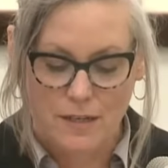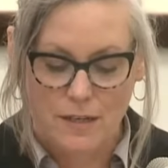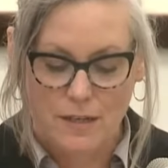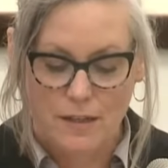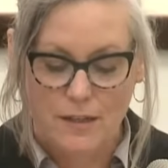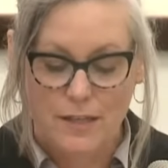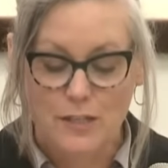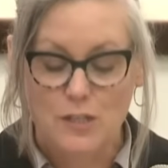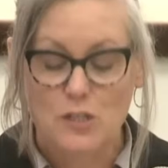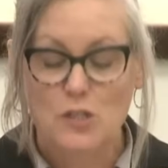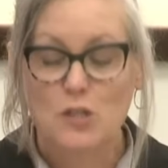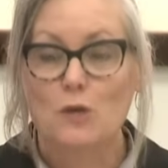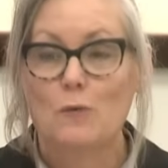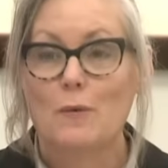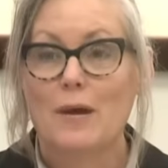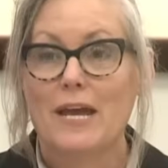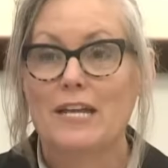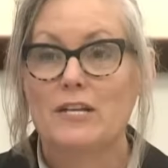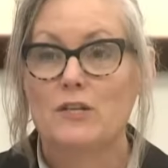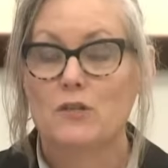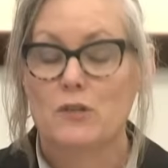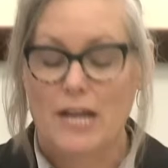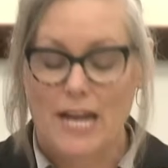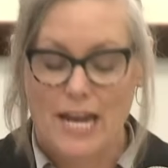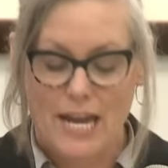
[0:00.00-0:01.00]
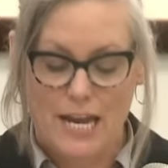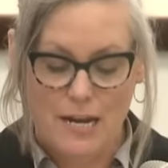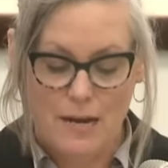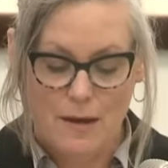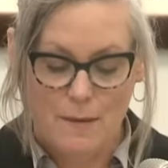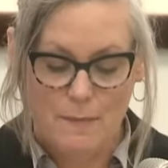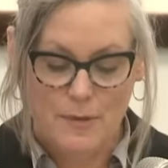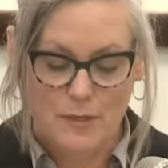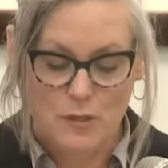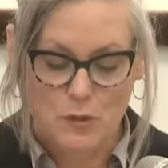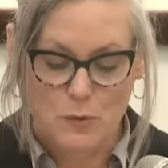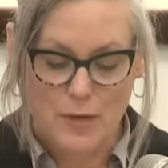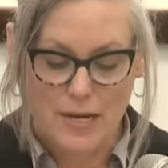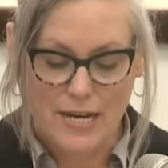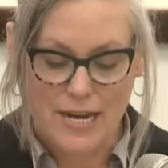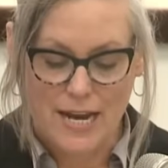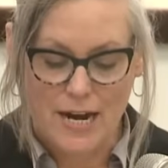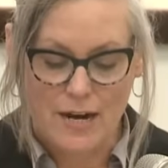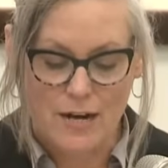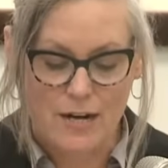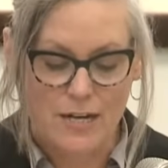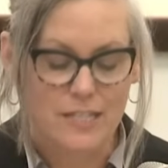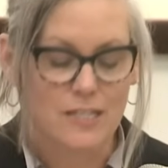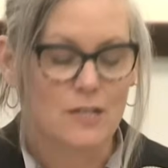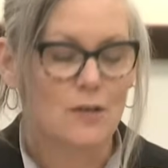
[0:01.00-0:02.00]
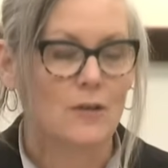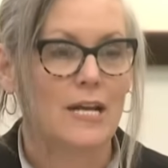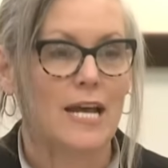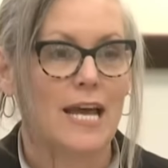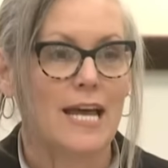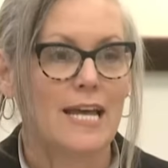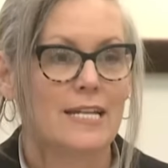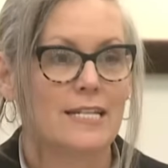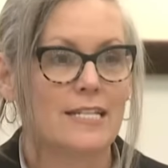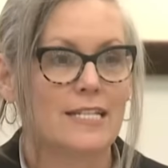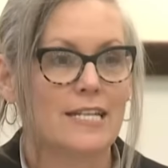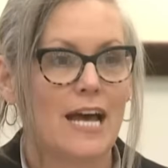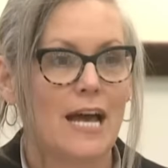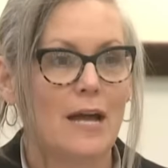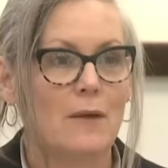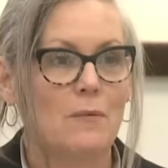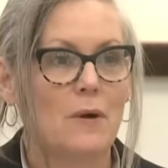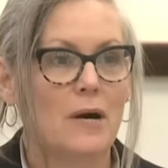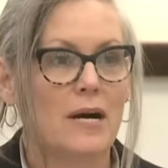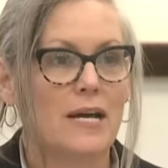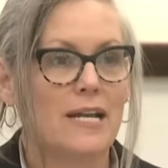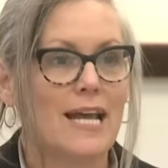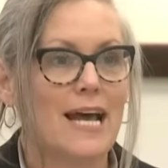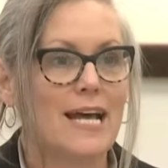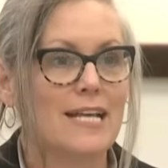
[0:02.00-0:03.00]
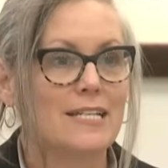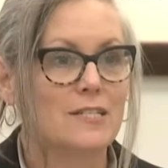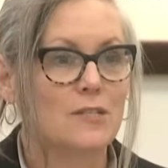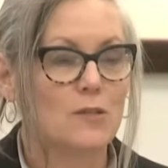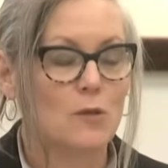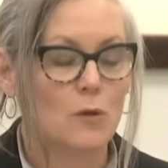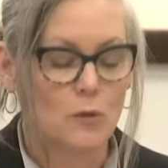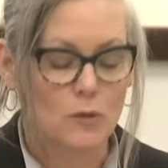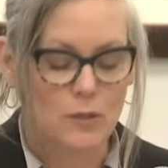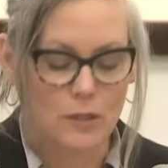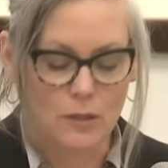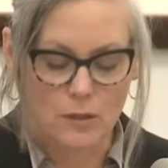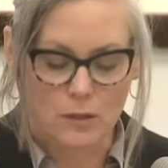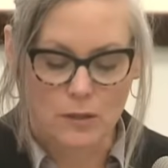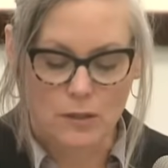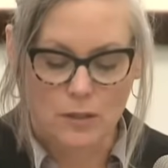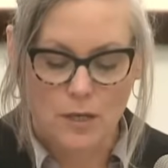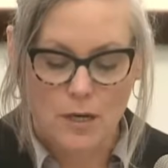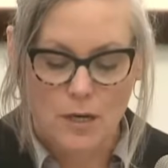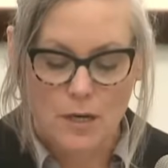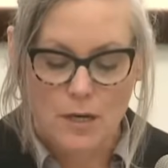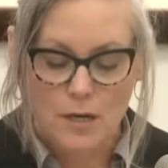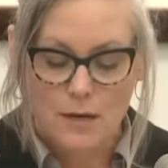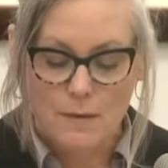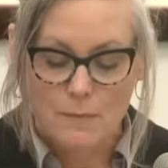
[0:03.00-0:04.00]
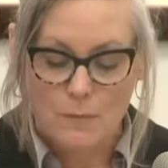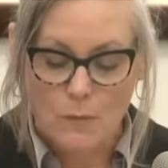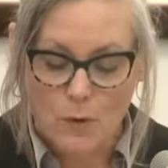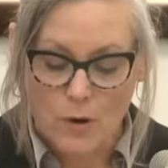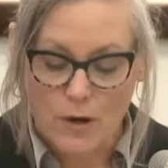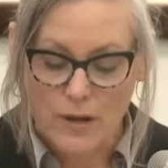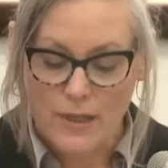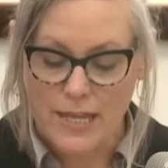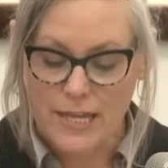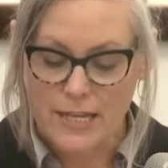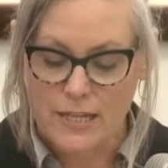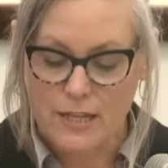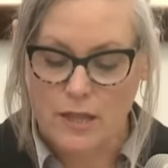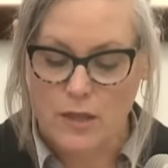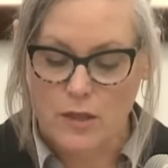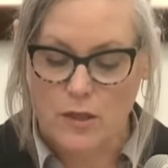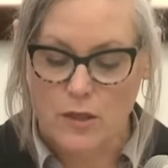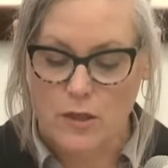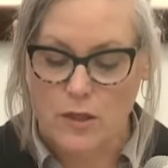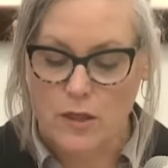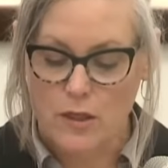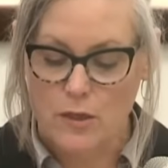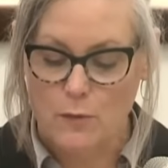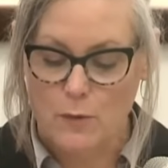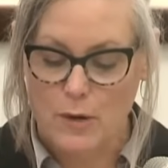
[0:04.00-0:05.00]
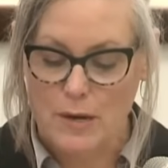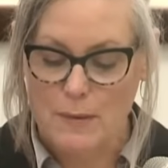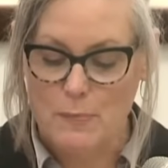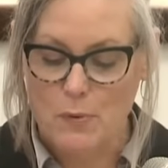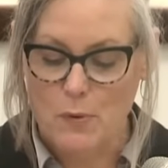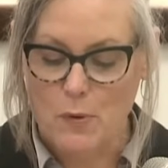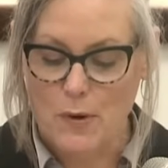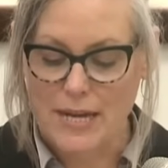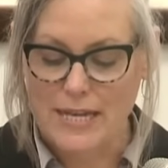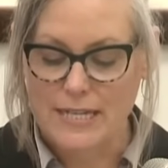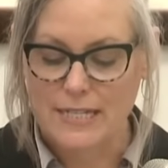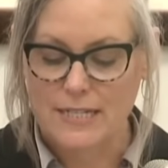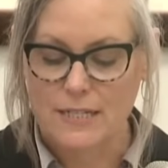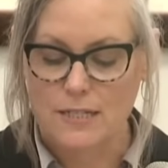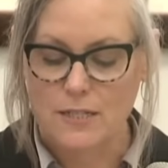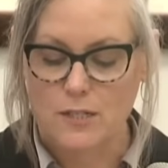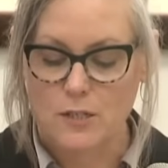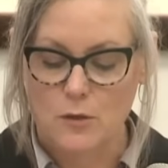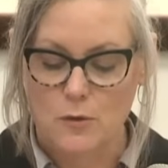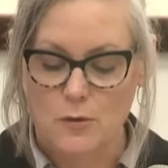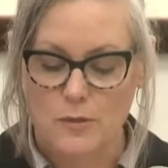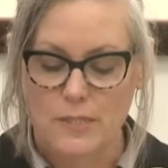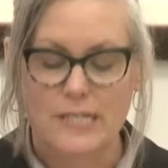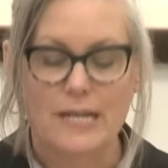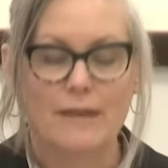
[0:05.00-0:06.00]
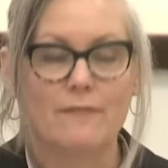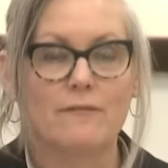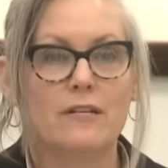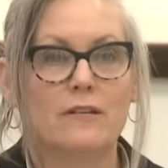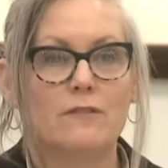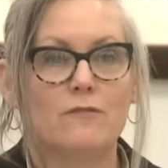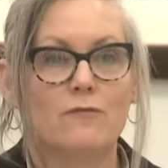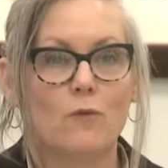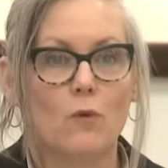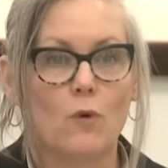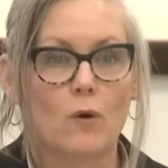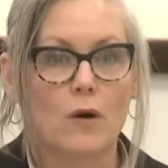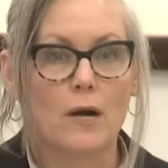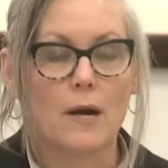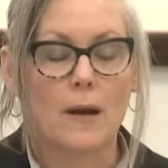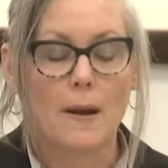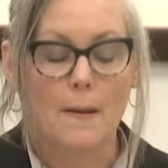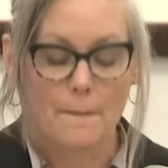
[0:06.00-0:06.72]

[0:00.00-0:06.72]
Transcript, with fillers: The two-way trade between Arizona and Taiwan has totaled more than three point two seven four